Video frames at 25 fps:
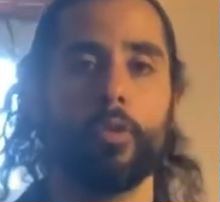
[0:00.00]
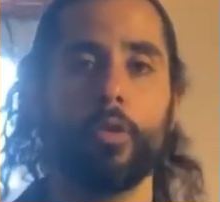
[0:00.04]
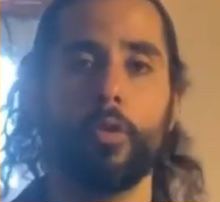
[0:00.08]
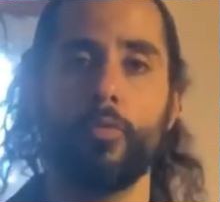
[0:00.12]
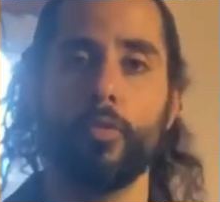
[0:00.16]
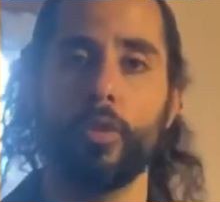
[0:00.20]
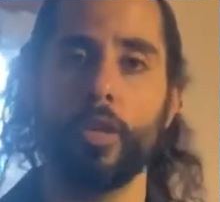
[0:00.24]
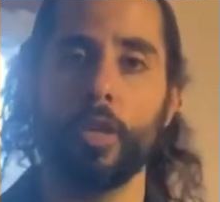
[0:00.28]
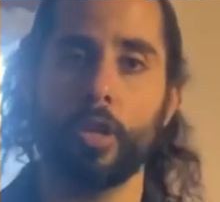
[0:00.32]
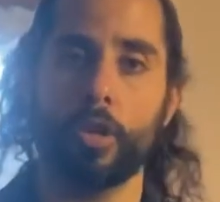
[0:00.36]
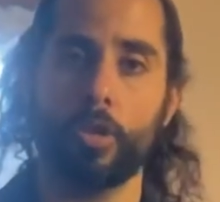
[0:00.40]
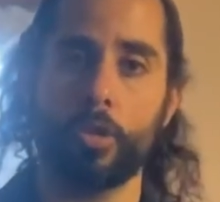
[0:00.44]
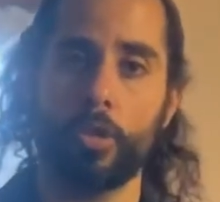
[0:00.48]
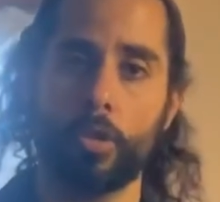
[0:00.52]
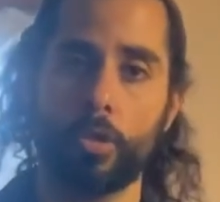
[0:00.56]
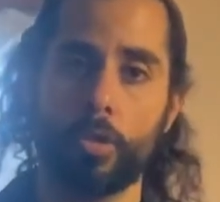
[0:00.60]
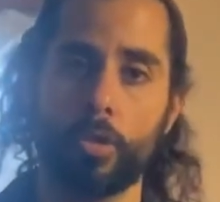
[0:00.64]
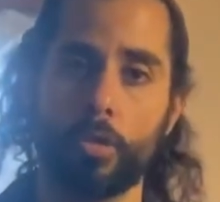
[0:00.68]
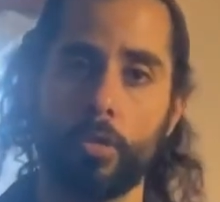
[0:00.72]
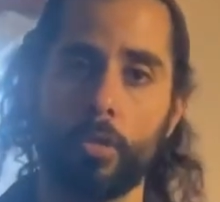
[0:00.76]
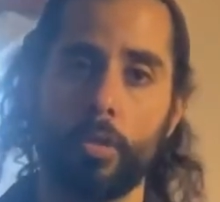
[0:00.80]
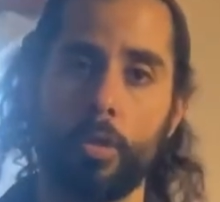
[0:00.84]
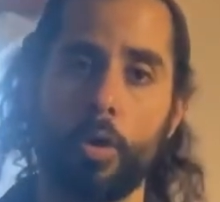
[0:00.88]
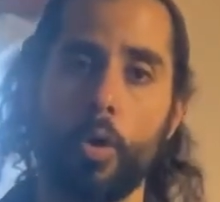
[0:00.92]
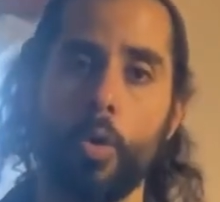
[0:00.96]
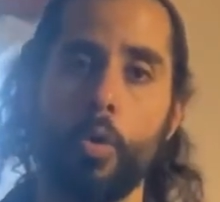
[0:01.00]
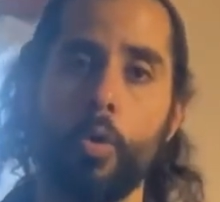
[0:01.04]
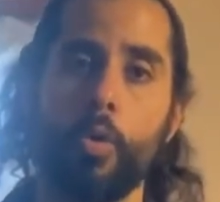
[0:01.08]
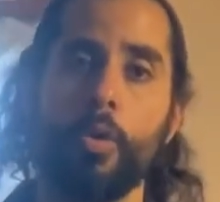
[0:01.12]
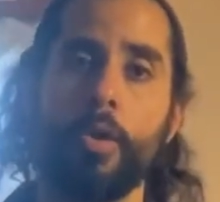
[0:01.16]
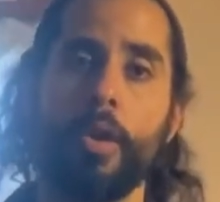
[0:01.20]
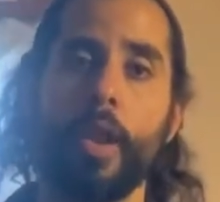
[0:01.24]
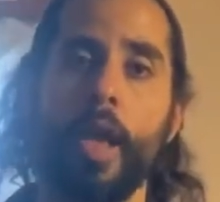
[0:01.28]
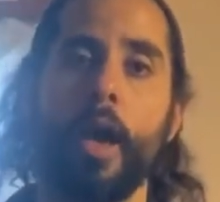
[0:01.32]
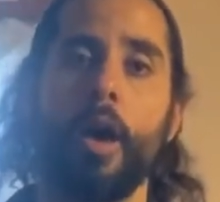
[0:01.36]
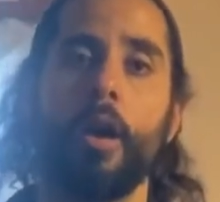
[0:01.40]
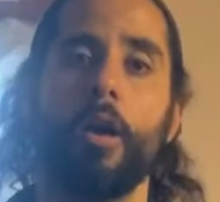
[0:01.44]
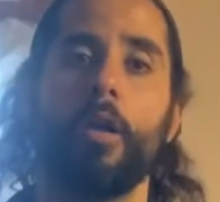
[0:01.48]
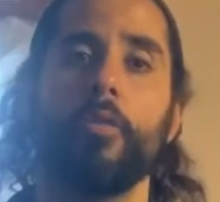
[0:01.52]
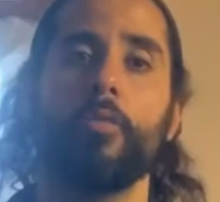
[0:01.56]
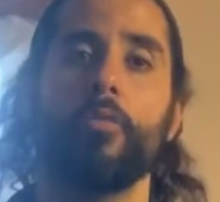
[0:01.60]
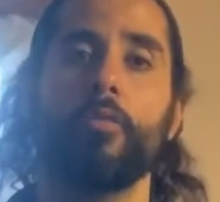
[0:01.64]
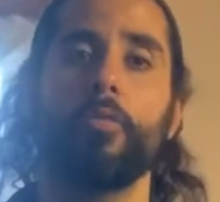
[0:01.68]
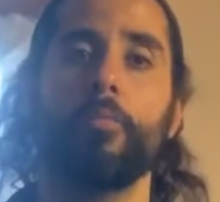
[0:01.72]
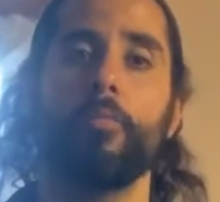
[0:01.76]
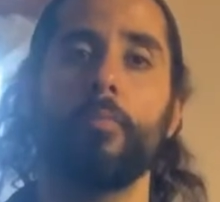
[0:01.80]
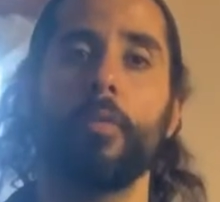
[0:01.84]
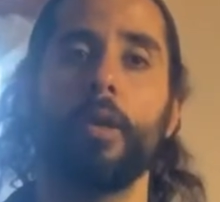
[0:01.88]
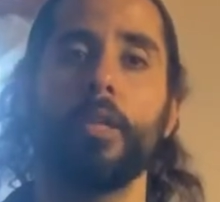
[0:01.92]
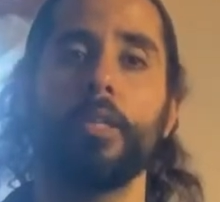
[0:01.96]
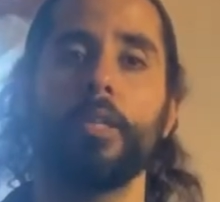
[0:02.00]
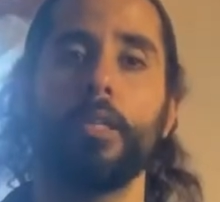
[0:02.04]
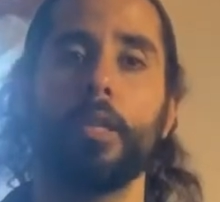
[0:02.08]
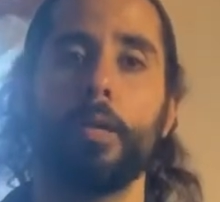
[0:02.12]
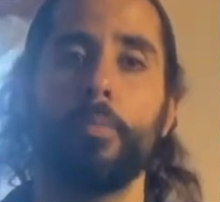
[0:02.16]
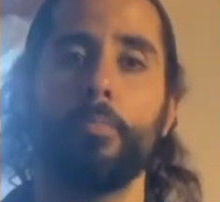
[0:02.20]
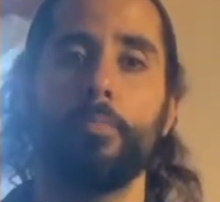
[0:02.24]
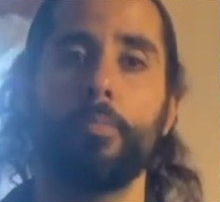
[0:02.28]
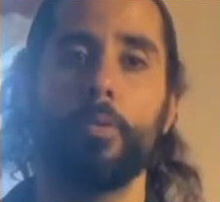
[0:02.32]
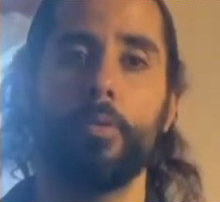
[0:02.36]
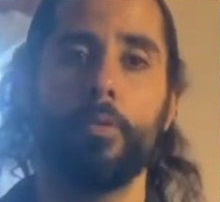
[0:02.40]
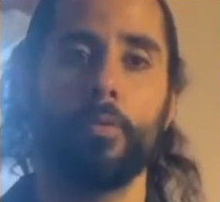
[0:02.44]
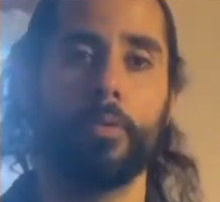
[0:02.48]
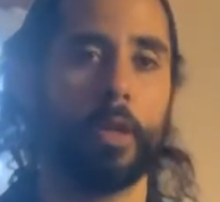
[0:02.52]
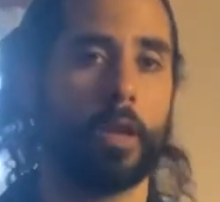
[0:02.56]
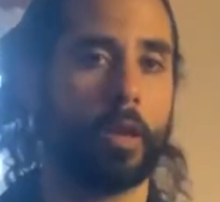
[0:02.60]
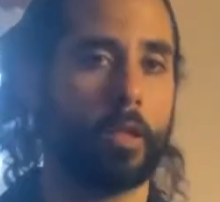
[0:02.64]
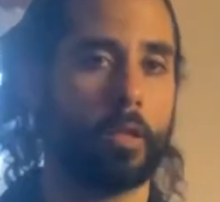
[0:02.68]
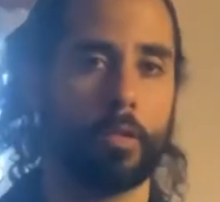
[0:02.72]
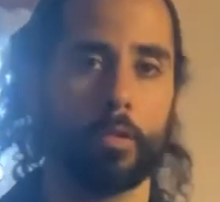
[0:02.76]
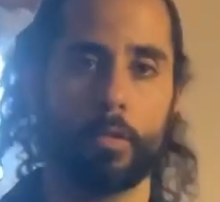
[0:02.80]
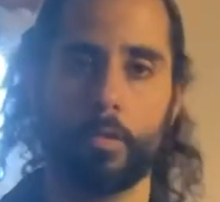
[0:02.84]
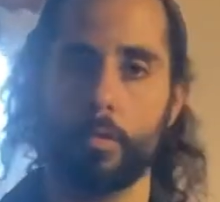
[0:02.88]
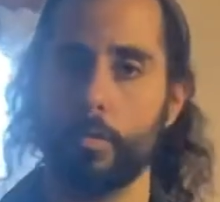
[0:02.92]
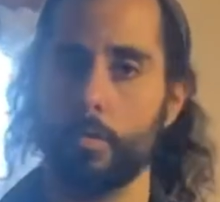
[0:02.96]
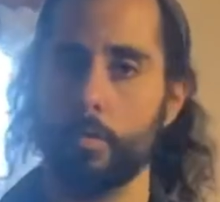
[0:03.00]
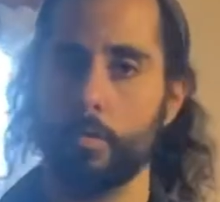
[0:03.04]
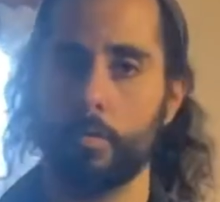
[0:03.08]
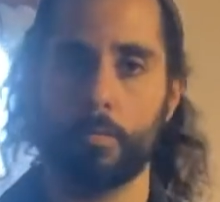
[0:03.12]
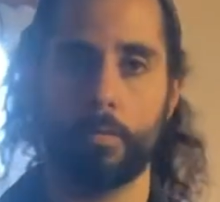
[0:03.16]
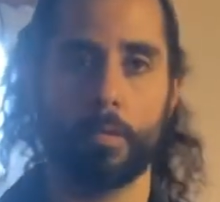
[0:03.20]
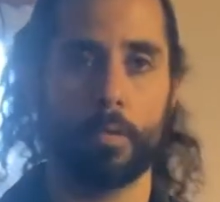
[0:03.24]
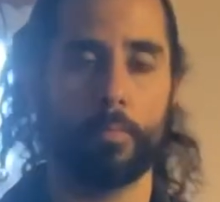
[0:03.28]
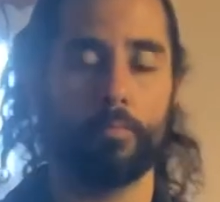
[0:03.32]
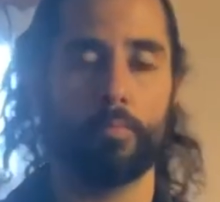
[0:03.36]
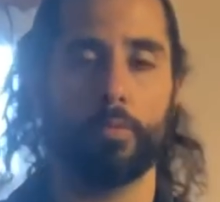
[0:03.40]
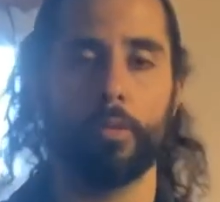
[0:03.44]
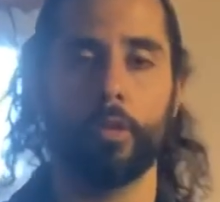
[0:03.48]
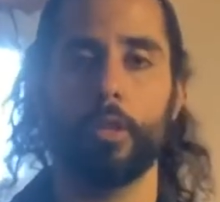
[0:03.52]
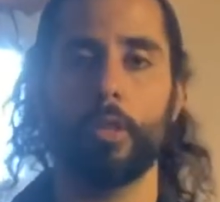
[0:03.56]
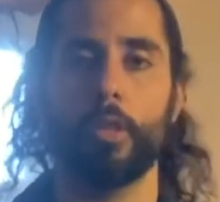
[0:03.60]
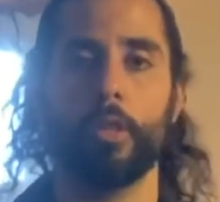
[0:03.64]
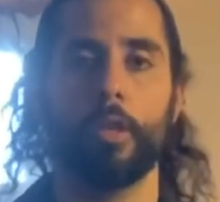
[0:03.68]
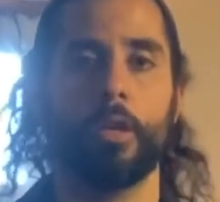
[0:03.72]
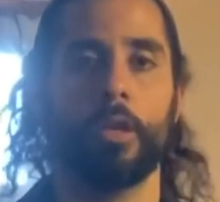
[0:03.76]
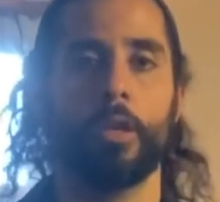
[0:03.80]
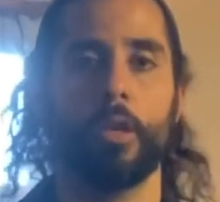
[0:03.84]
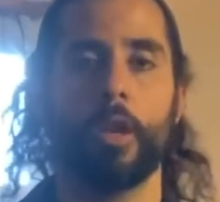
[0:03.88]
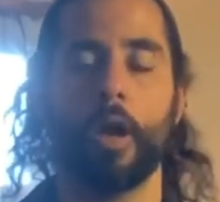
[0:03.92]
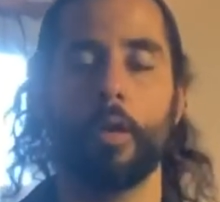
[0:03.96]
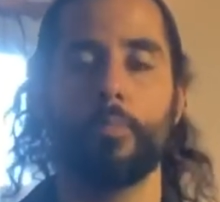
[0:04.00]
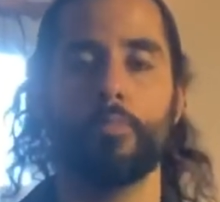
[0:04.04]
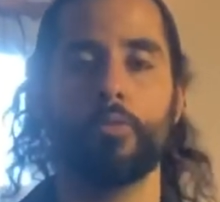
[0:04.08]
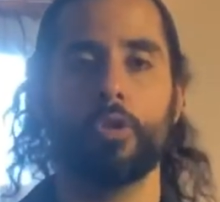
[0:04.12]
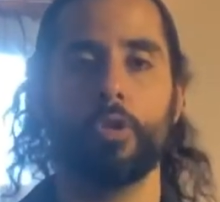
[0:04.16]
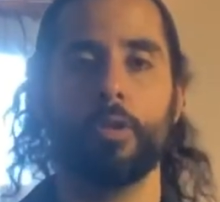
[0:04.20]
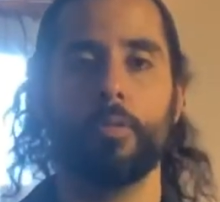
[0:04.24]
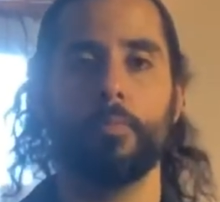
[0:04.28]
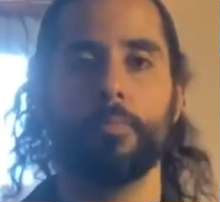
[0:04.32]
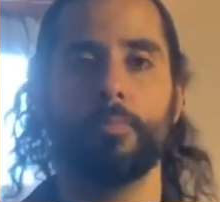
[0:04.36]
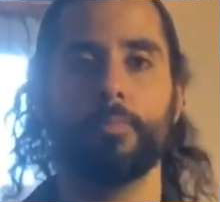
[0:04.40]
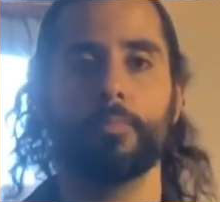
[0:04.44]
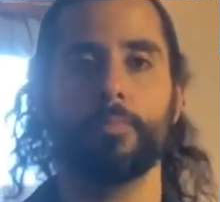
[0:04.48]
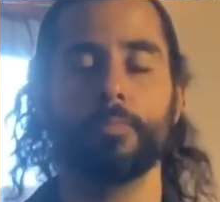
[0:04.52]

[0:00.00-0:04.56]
If you need to slow down from my tempo, that is completely an option.